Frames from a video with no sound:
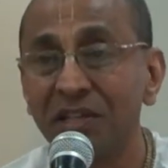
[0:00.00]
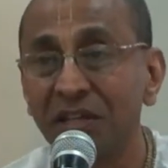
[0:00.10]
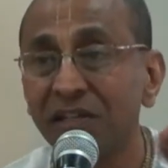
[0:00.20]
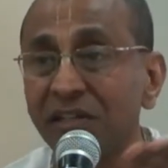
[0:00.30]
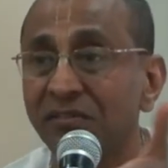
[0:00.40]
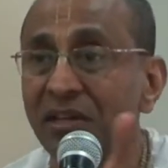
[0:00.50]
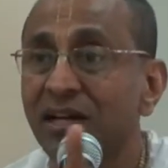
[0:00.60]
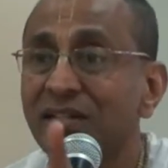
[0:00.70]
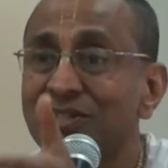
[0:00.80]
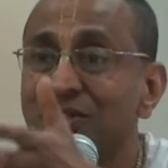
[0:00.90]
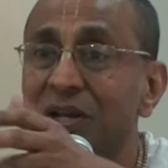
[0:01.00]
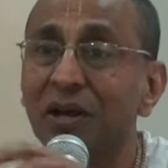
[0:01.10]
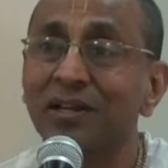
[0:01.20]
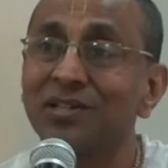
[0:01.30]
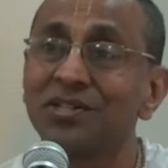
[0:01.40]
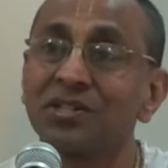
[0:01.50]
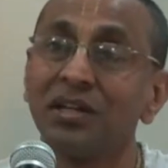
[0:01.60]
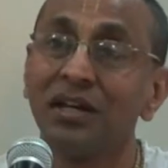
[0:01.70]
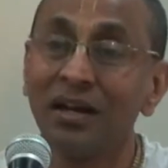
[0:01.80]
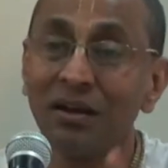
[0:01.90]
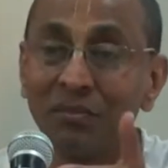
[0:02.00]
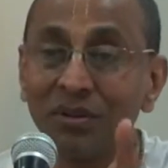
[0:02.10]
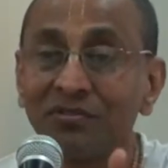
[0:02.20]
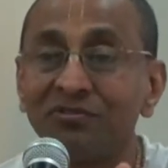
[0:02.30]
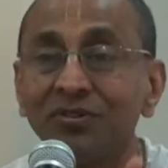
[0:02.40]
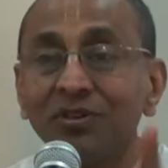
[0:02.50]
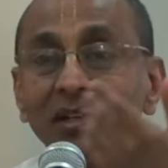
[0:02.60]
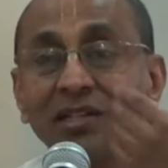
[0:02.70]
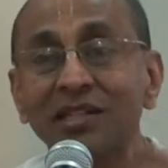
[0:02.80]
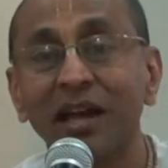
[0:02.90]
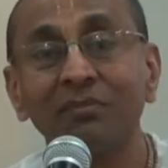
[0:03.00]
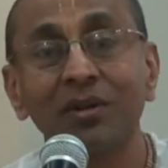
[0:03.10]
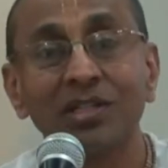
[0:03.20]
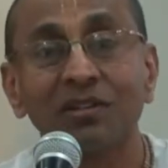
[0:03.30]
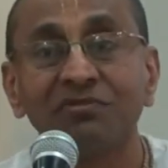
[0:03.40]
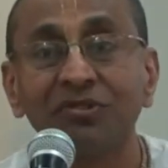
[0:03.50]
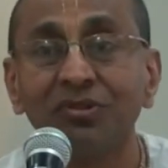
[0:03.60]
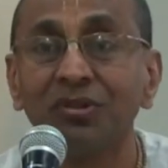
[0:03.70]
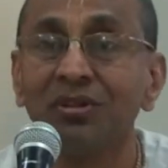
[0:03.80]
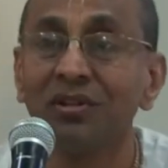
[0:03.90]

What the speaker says: he can give the highest knowledge. The fool, the disciple is a fool.